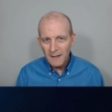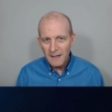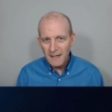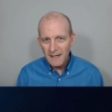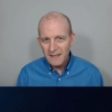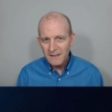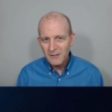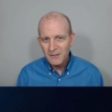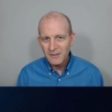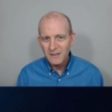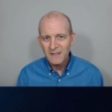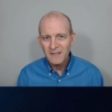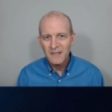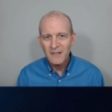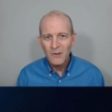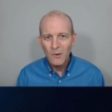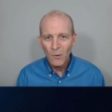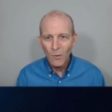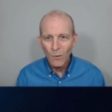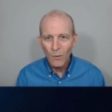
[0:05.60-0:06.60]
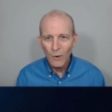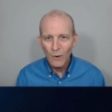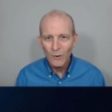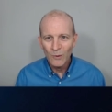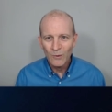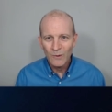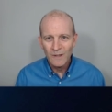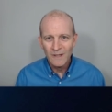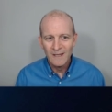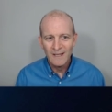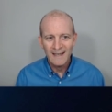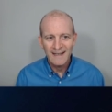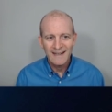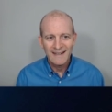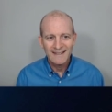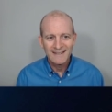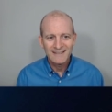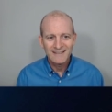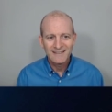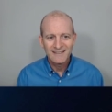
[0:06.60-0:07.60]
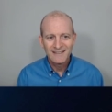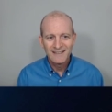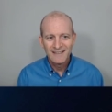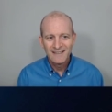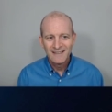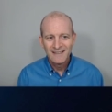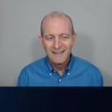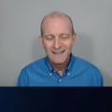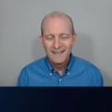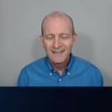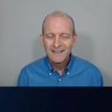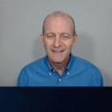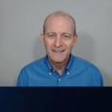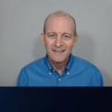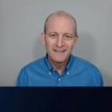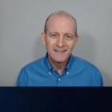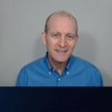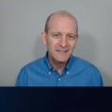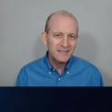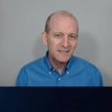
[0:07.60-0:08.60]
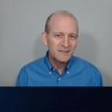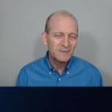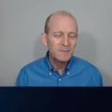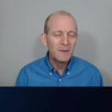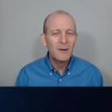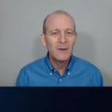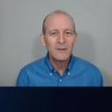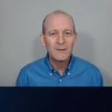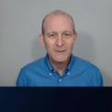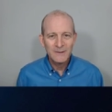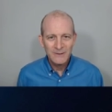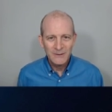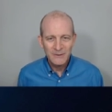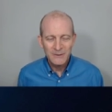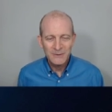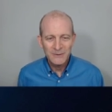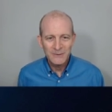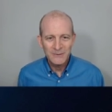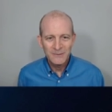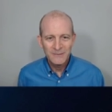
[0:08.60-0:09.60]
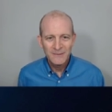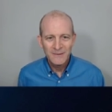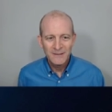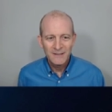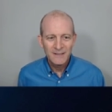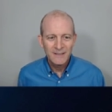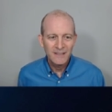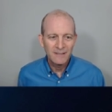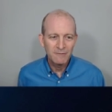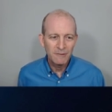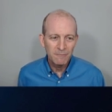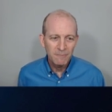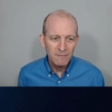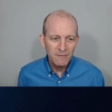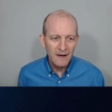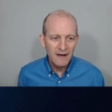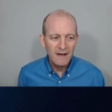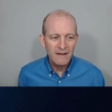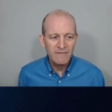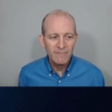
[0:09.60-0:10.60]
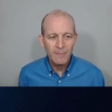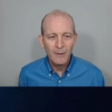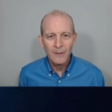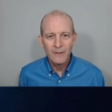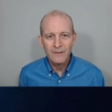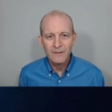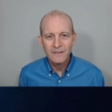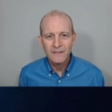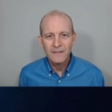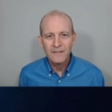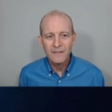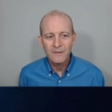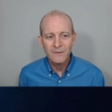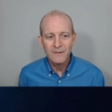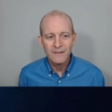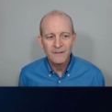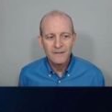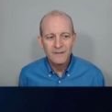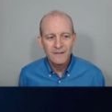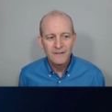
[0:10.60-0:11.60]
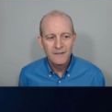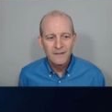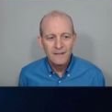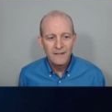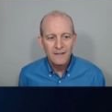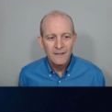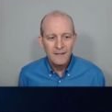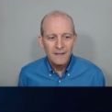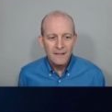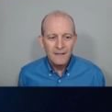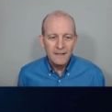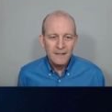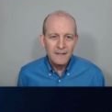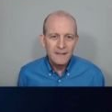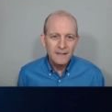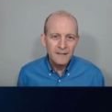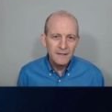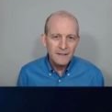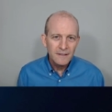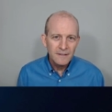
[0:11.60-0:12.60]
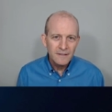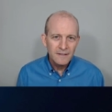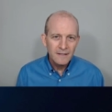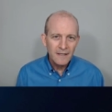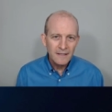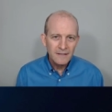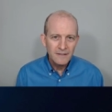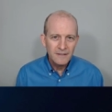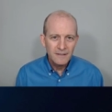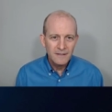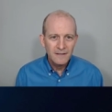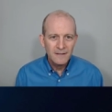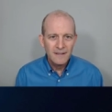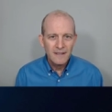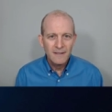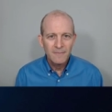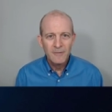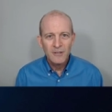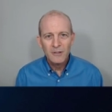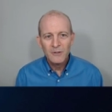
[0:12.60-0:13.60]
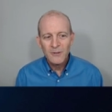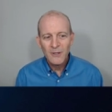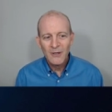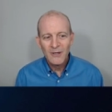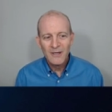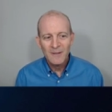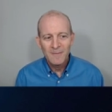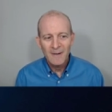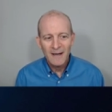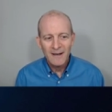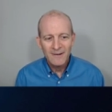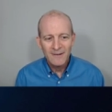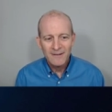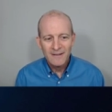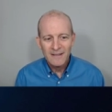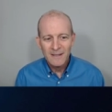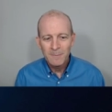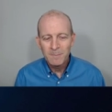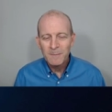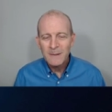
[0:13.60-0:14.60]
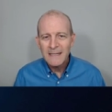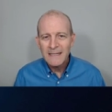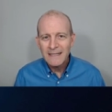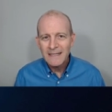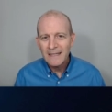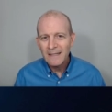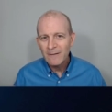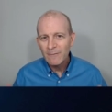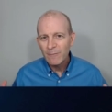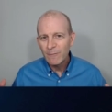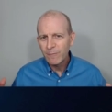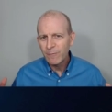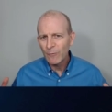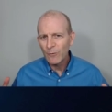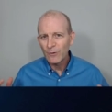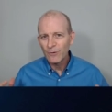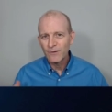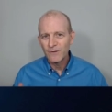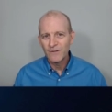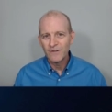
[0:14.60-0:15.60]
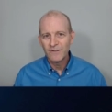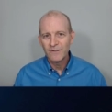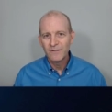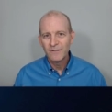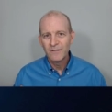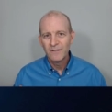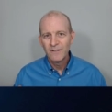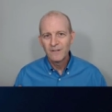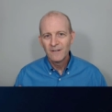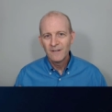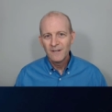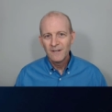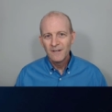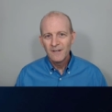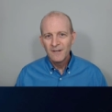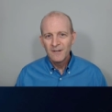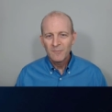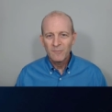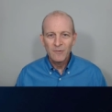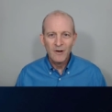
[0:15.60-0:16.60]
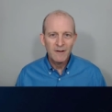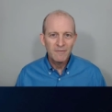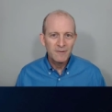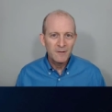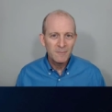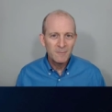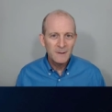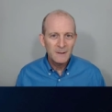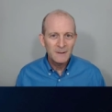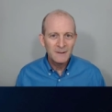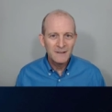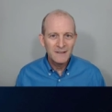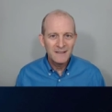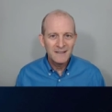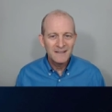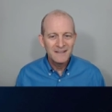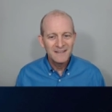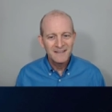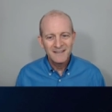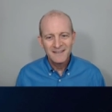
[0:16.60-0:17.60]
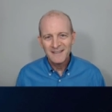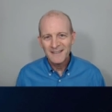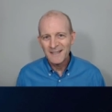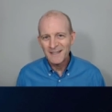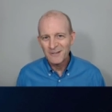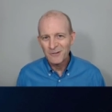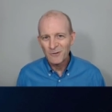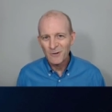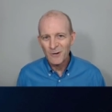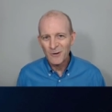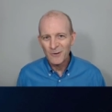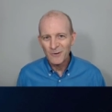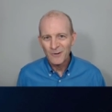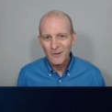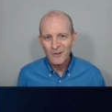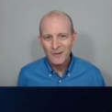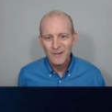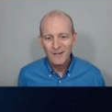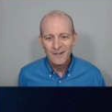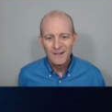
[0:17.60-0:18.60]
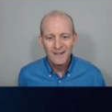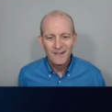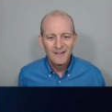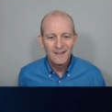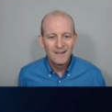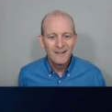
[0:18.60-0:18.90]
financially world class. This is part two of a five part series. In this section, I'm going to talk about competing forces, profitability, and growth.